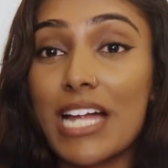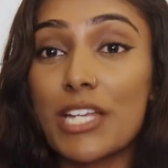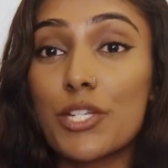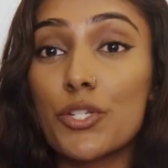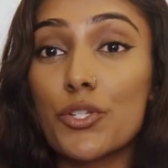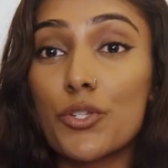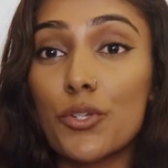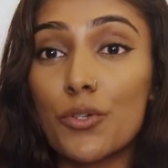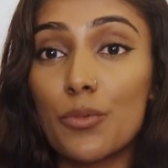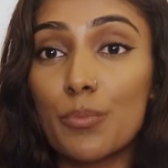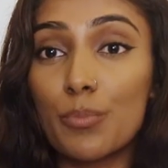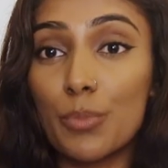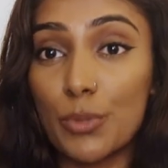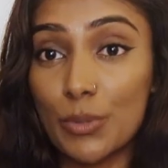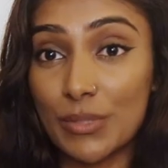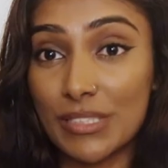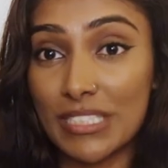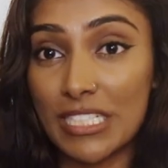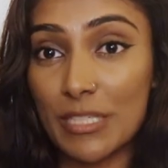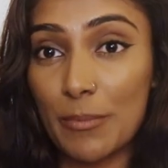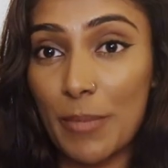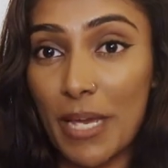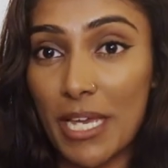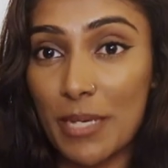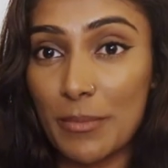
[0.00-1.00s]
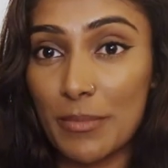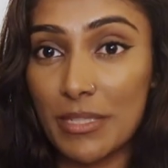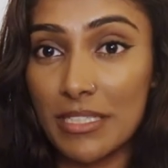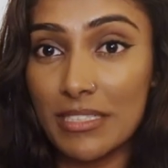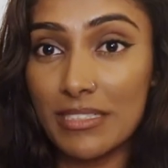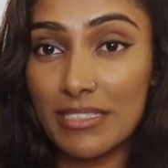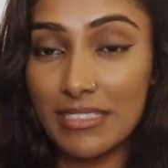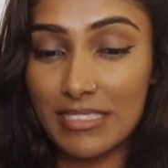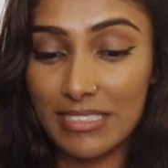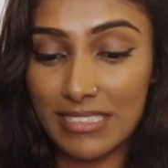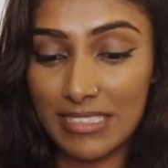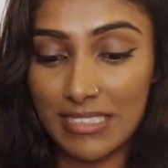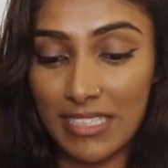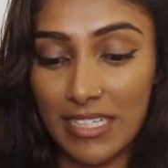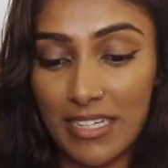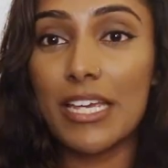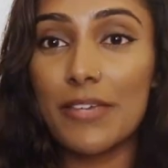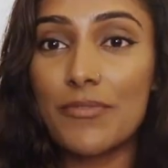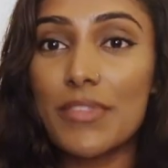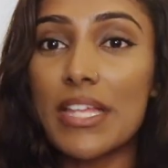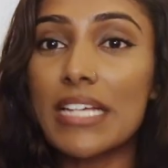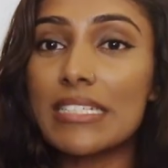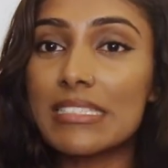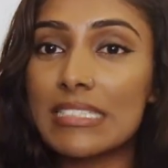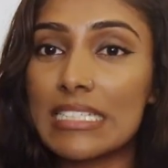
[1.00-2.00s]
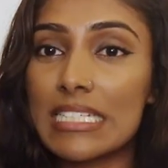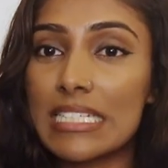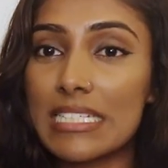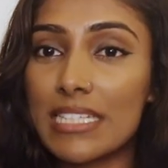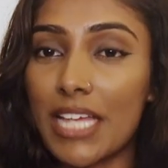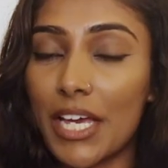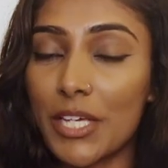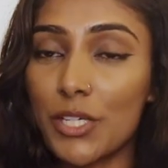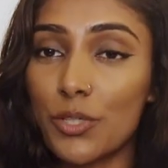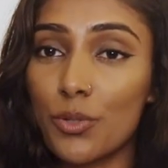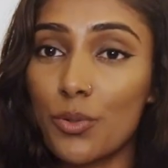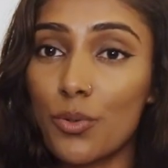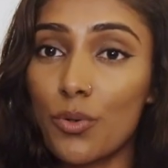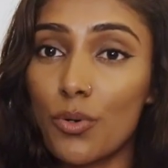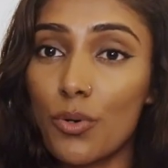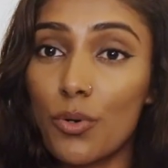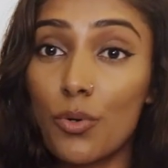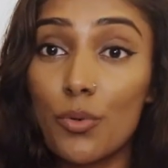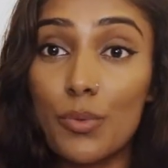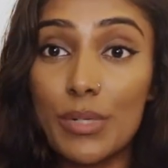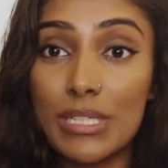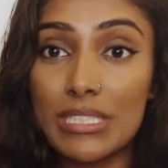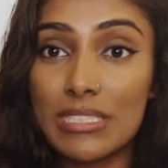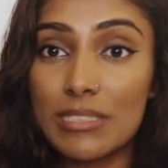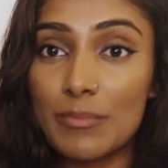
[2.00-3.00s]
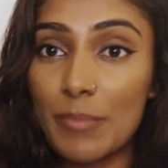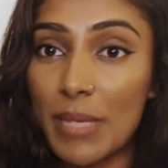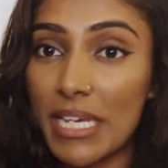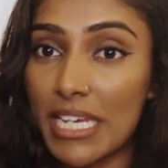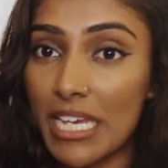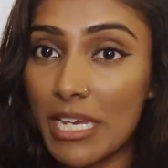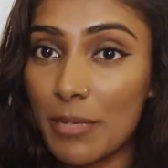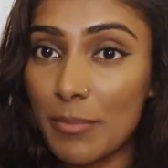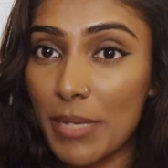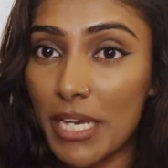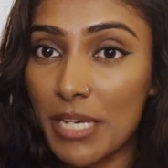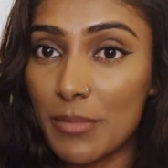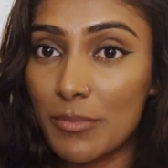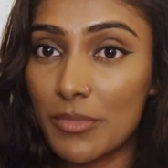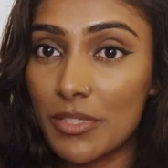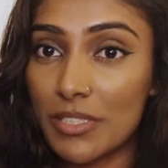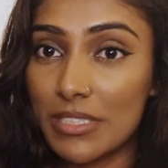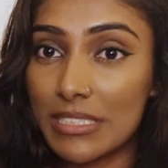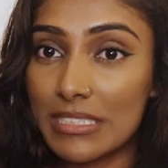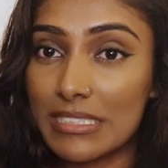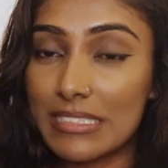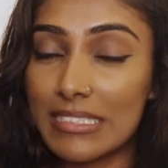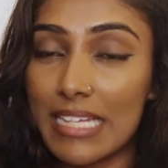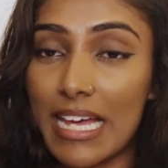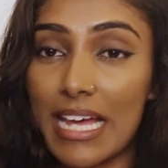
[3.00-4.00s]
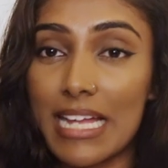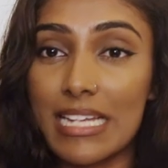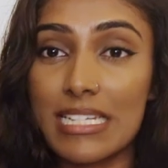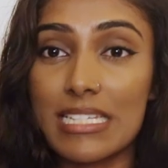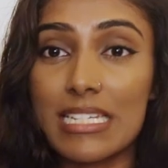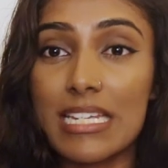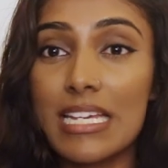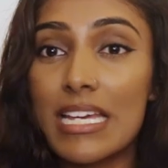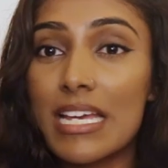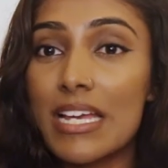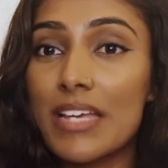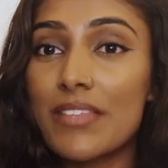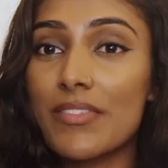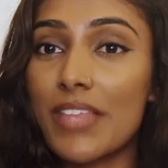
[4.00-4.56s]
and do boosted payments. If they see that you're always making payments and